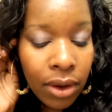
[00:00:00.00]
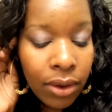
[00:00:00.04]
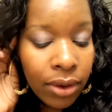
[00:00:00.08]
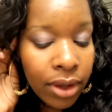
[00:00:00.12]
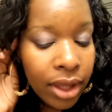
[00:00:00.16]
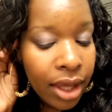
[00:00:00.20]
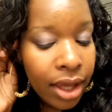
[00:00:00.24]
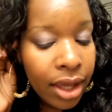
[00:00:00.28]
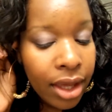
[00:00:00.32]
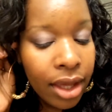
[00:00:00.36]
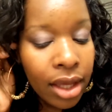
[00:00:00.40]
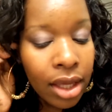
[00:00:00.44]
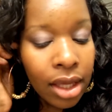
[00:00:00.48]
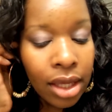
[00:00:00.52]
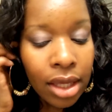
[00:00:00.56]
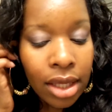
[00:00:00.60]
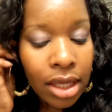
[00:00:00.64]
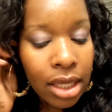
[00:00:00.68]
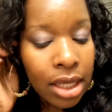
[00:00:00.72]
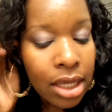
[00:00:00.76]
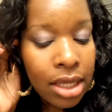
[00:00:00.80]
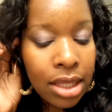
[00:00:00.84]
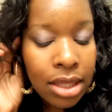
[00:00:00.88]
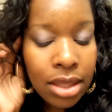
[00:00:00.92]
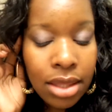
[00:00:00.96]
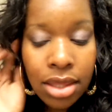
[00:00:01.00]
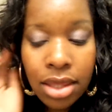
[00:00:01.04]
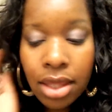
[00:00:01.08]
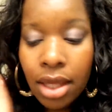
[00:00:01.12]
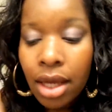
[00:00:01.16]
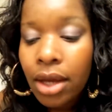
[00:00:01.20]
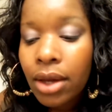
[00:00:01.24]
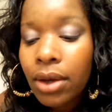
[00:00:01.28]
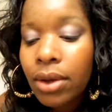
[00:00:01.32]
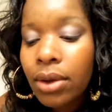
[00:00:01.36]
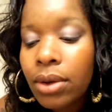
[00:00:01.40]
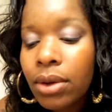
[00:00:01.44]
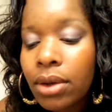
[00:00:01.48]
Okay,
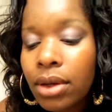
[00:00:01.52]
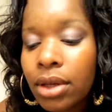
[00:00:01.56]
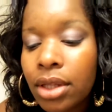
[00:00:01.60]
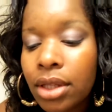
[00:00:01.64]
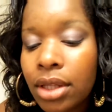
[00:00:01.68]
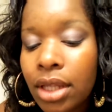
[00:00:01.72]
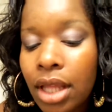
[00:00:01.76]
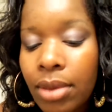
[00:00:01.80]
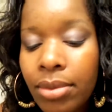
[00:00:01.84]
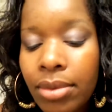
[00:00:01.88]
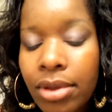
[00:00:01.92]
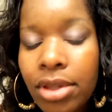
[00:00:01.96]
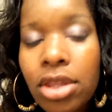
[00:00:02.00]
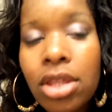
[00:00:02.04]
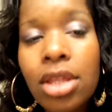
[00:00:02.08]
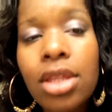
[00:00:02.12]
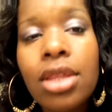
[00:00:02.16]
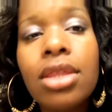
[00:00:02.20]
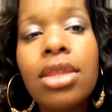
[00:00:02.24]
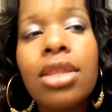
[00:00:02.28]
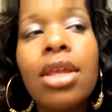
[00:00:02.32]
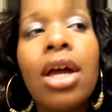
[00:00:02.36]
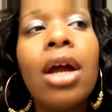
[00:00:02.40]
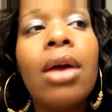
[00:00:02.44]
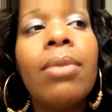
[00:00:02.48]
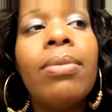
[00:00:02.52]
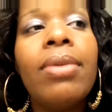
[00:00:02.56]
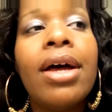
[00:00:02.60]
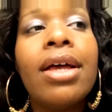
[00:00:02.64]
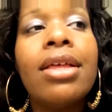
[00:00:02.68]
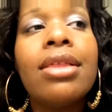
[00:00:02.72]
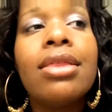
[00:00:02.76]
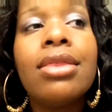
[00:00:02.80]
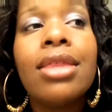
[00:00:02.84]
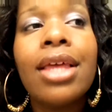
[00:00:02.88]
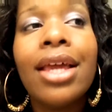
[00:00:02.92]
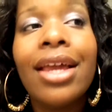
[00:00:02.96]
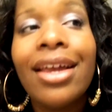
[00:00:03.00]
so let me just start by
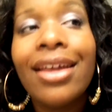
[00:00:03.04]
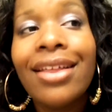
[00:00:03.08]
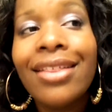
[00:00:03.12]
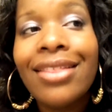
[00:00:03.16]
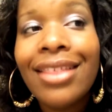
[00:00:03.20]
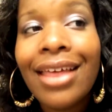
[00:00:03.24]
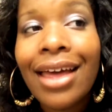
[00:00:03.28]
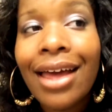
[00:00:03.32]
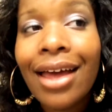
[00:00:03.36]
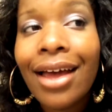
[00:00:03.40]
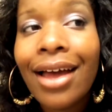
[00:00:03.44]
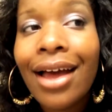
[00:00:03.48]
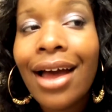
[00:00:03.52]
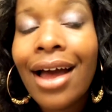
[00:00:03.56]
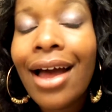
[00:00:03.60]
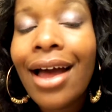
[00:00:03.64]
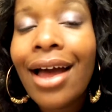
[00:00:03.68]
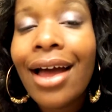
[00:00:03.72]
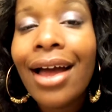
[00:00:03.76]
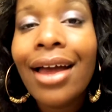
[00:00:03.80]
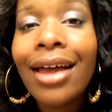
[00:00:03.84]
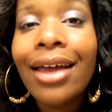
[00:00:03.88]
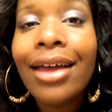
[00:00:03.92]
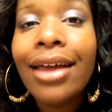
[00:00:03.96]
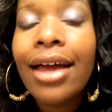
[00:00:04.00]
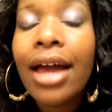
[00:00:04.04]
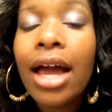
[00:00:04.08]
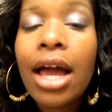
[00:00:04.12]
saying that I